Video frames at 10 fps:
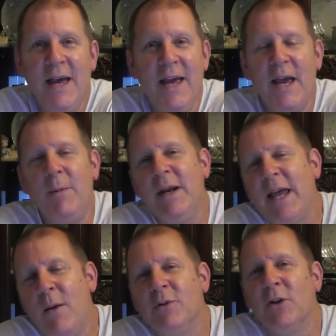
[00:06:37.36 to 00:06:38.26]
I mean, the
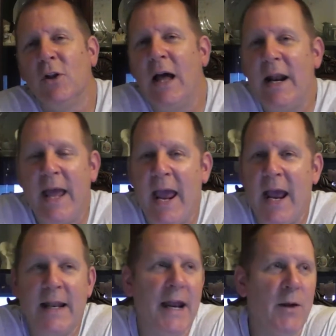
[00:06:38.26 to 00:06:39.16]
game was a little out of
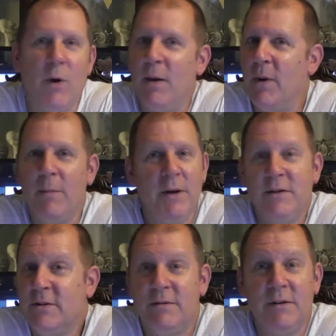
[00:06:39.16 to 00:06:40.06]
hand anyway, but I mean,
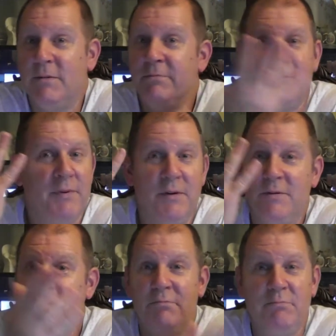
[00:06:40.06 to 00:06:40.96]
just, just,
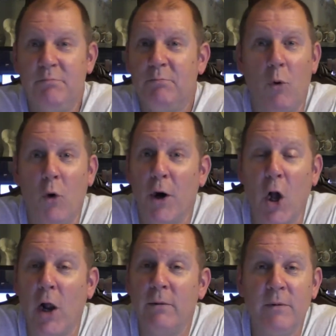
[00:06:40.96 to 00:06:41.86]
just pour it
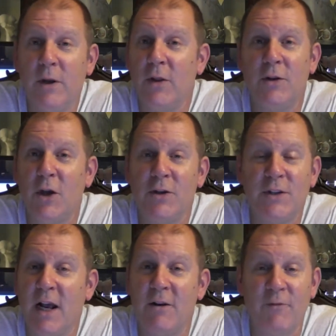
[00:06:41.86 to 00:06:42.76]
on. Another
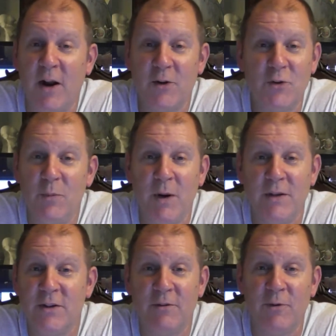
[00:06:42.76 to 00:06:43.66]
touchdown in the final two
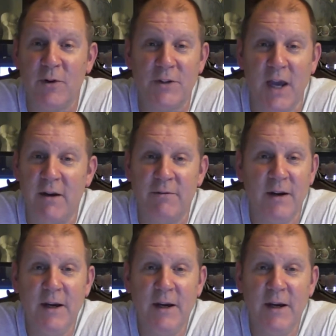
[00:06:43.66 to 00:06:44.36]
minutes of the first half.